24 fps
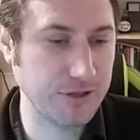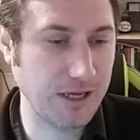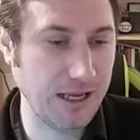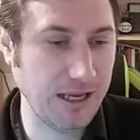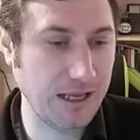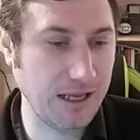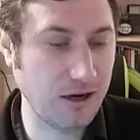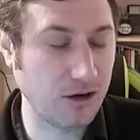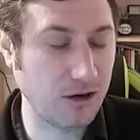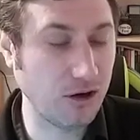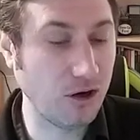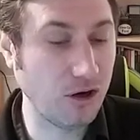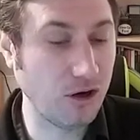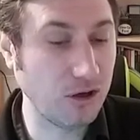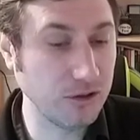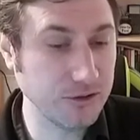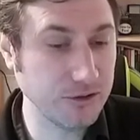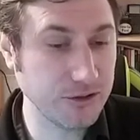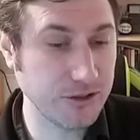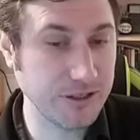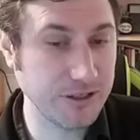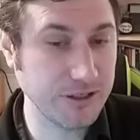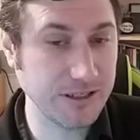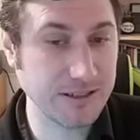And our
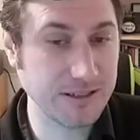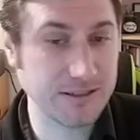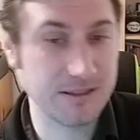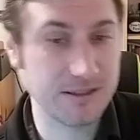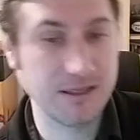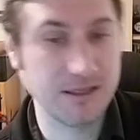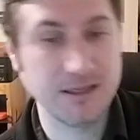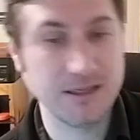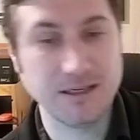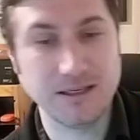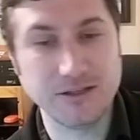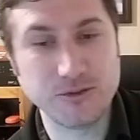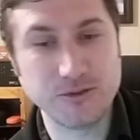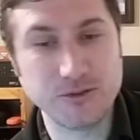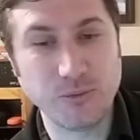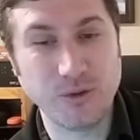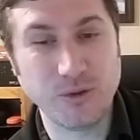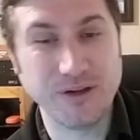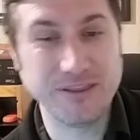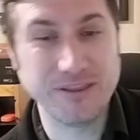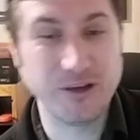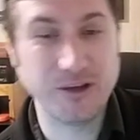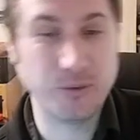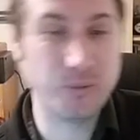alternate is
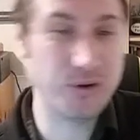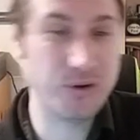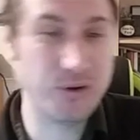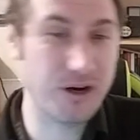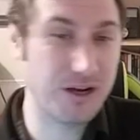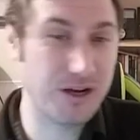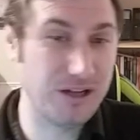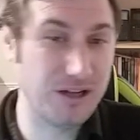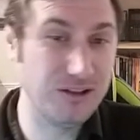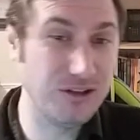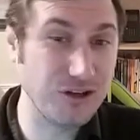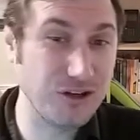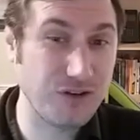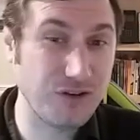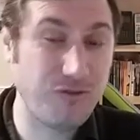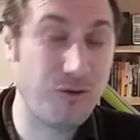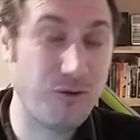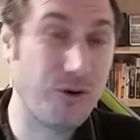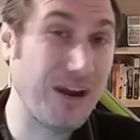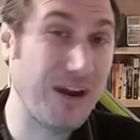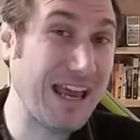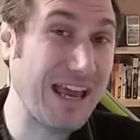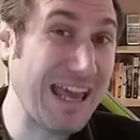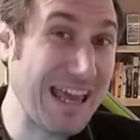one that we're going to look
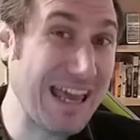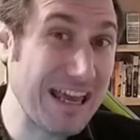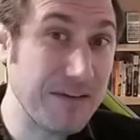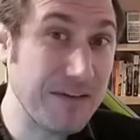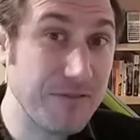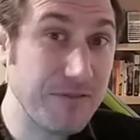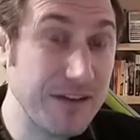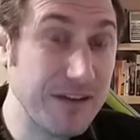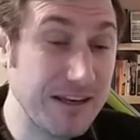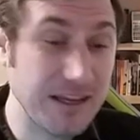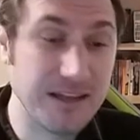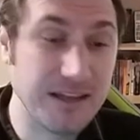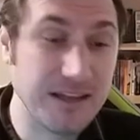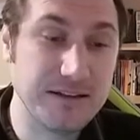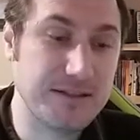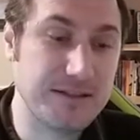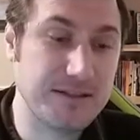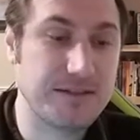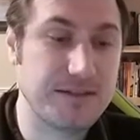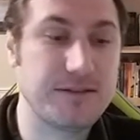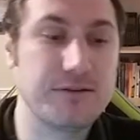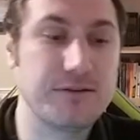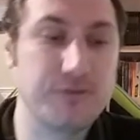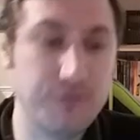for
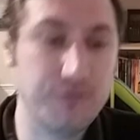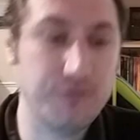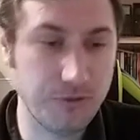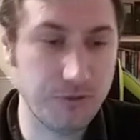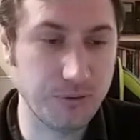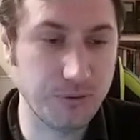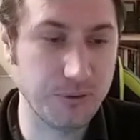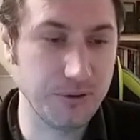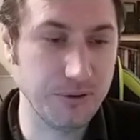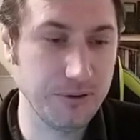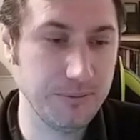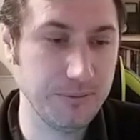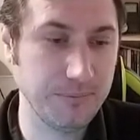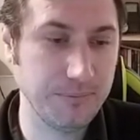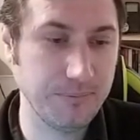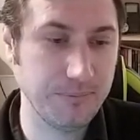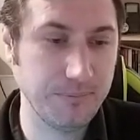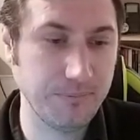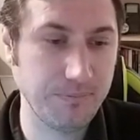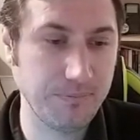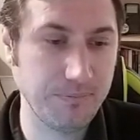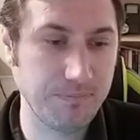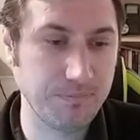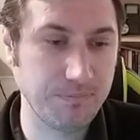evidence for,
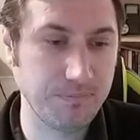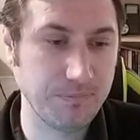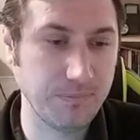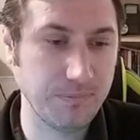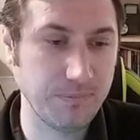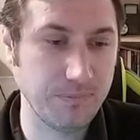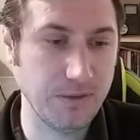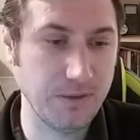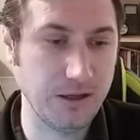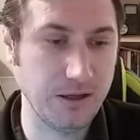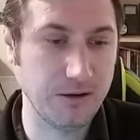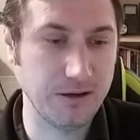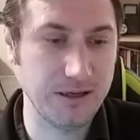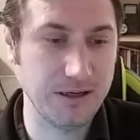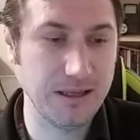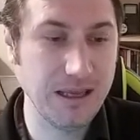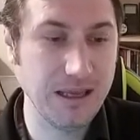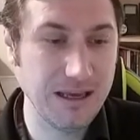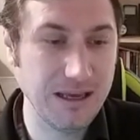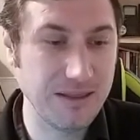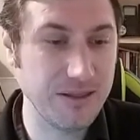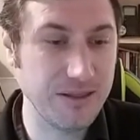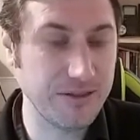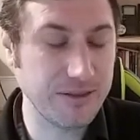all right,
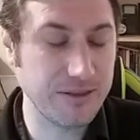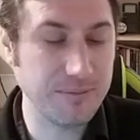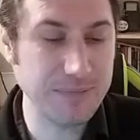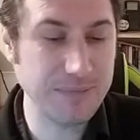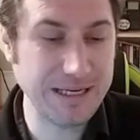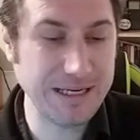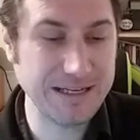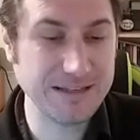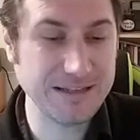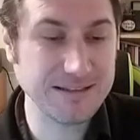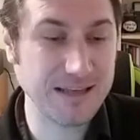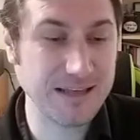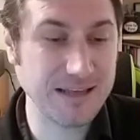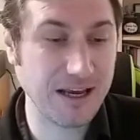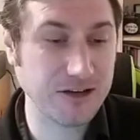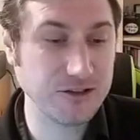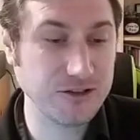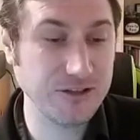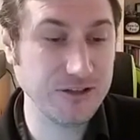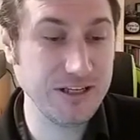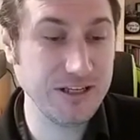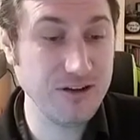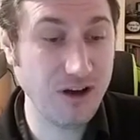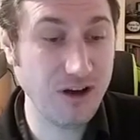that the mean is
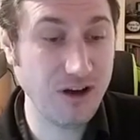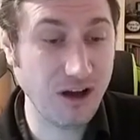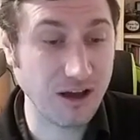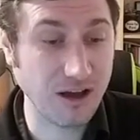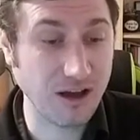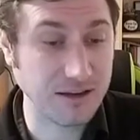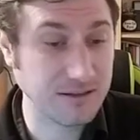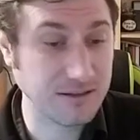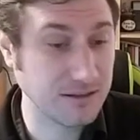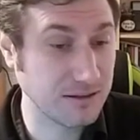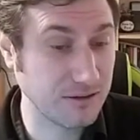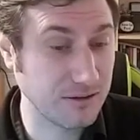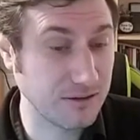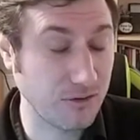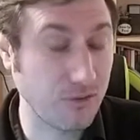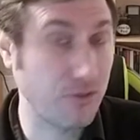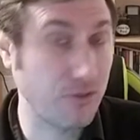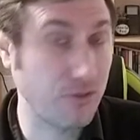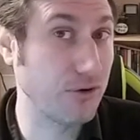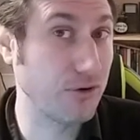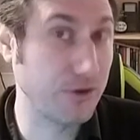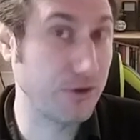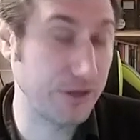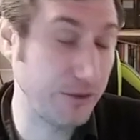actually not
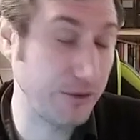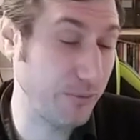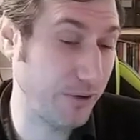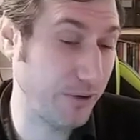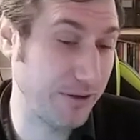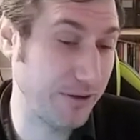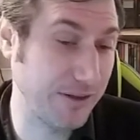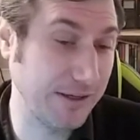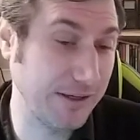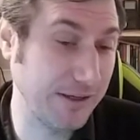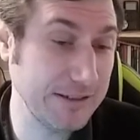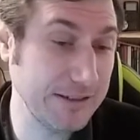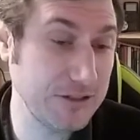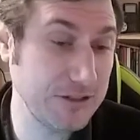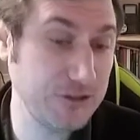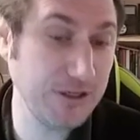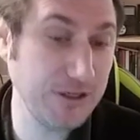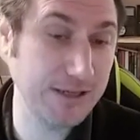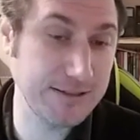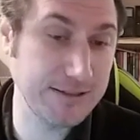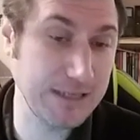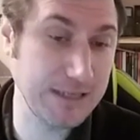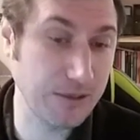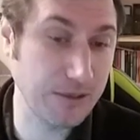31, that it's
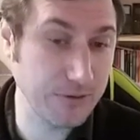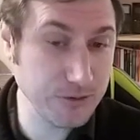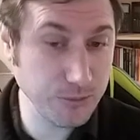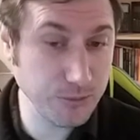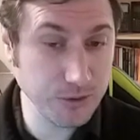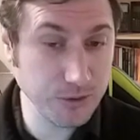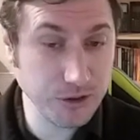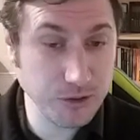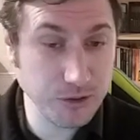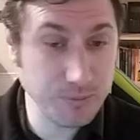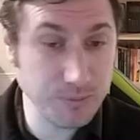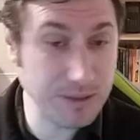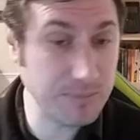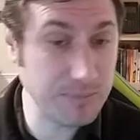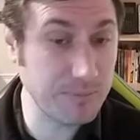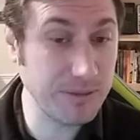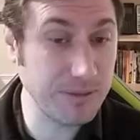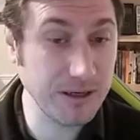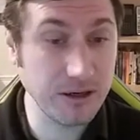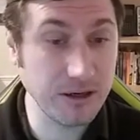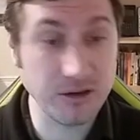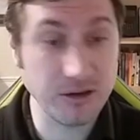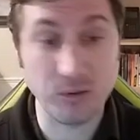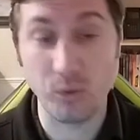changed. Now, this one could be
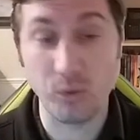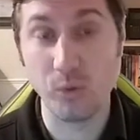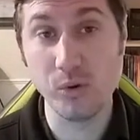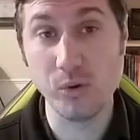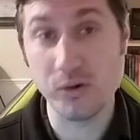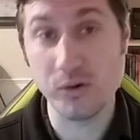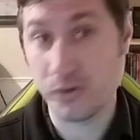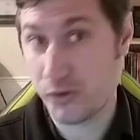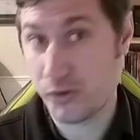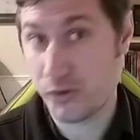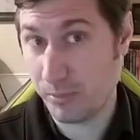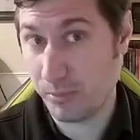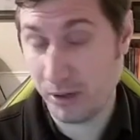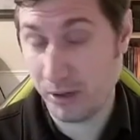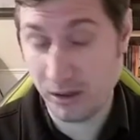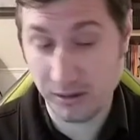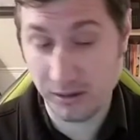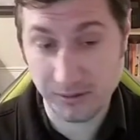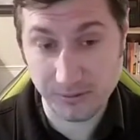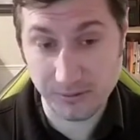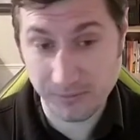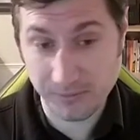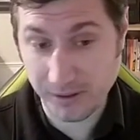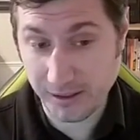bigger or
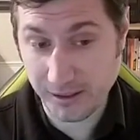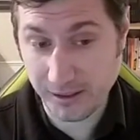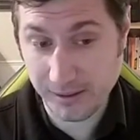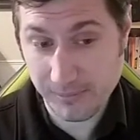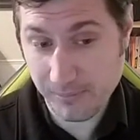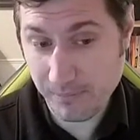smaller, right?